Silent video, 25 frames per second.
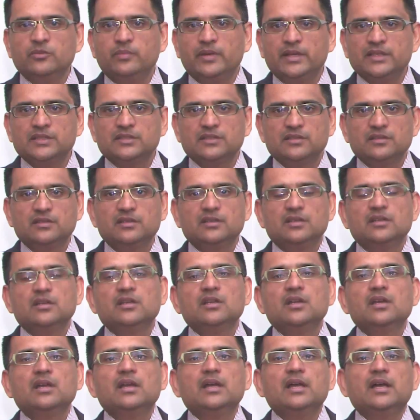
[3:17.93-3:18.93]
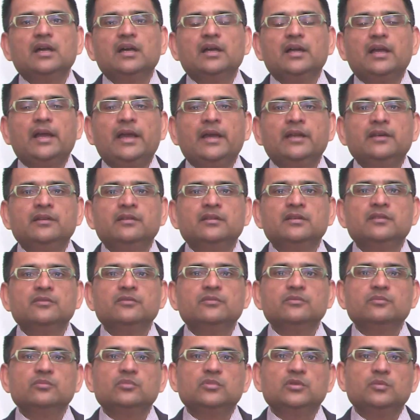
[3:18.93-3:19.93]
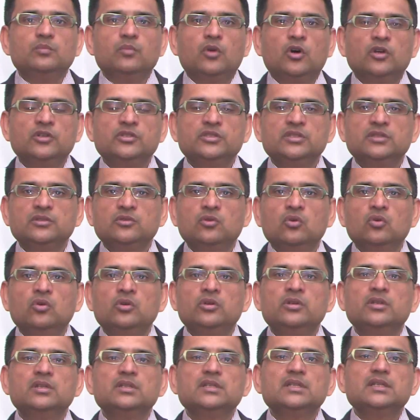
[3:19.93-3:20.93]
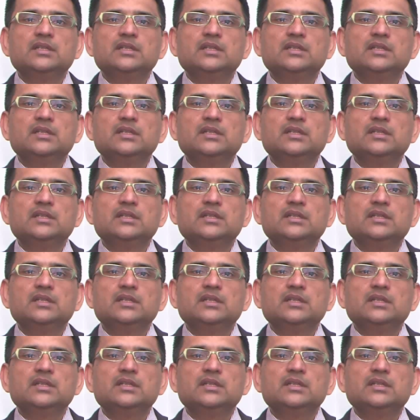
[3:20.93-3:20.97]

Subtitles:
best and bonds and gold